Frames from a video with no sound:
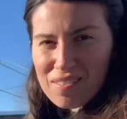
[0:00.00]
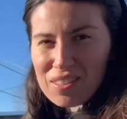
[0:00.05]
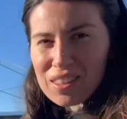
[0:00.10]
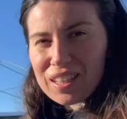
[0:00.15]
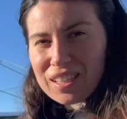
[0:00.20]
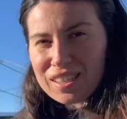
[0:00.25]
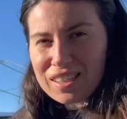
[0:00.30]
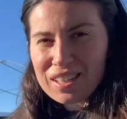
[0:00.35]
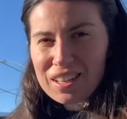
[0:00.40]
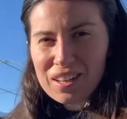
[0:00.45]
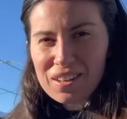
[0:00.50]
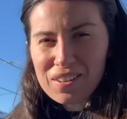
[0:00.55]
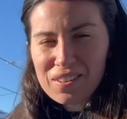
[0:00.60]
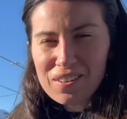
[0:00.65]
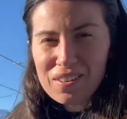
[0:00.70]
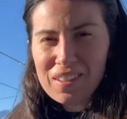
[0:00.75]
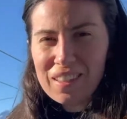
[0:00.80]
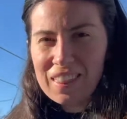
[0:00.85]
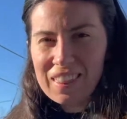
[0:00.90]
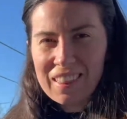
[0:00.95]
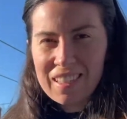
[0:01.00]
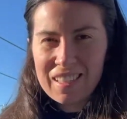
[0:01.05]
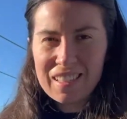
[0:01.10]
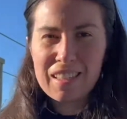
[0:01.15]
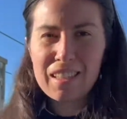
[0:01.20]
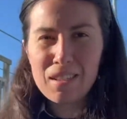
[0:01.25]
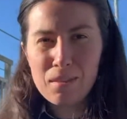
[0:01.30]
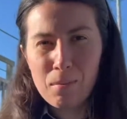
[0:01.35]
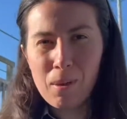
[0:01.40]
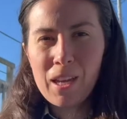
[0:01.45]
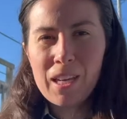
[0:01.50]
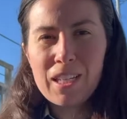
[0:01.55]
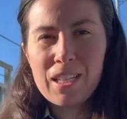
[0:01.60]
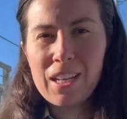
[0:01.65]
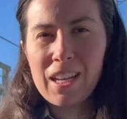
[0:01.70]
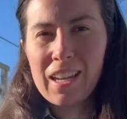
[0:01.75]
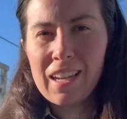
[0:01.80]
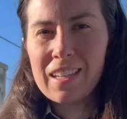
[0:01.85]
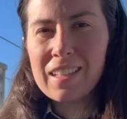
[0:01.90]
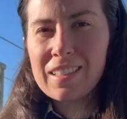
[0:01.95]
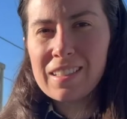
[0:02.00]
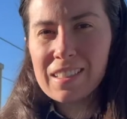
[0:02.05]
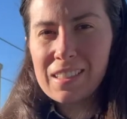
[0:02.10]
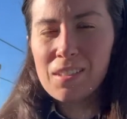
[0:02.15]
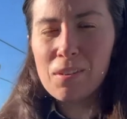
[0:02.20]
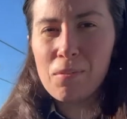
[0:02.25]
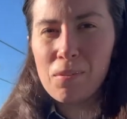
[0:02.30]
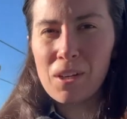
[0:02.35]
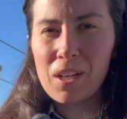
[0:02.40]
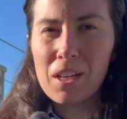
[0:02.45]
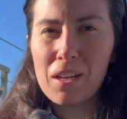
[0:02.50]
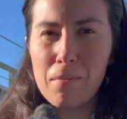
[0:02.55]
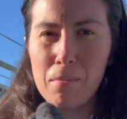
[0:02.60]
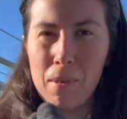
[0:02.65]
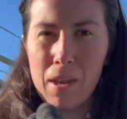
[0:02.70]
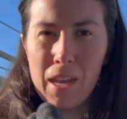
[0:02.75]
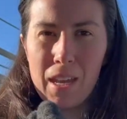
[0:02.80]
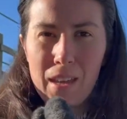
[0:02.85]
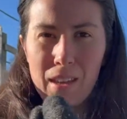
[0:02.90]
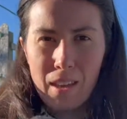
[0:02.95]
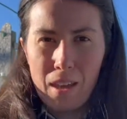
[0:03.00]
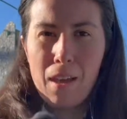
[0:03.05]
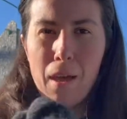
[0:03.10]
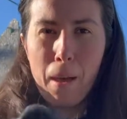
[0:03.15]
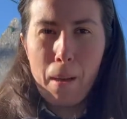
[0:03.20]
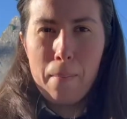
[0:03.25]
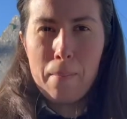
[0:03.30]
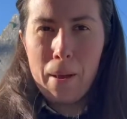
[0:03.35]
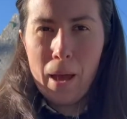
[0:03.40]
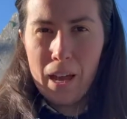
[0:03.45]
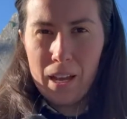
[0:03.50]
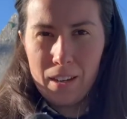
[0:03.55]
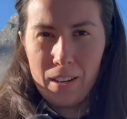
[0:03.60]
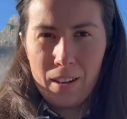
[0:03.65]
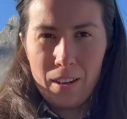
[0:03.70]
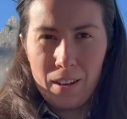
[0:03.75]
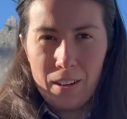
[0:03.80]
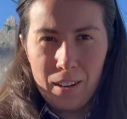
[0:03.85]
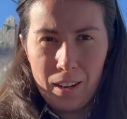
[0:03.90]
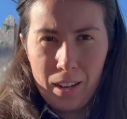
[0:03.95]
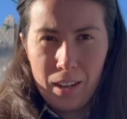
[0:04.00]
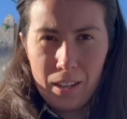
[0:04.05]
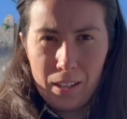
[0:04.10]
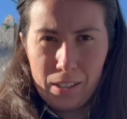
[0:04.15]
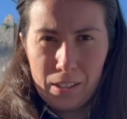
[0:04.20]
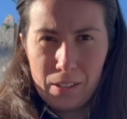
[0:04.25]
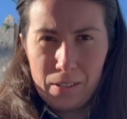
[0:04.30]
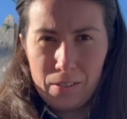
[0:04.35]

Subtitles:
the snow. This is my chance. We're gonna make a backyard igloo.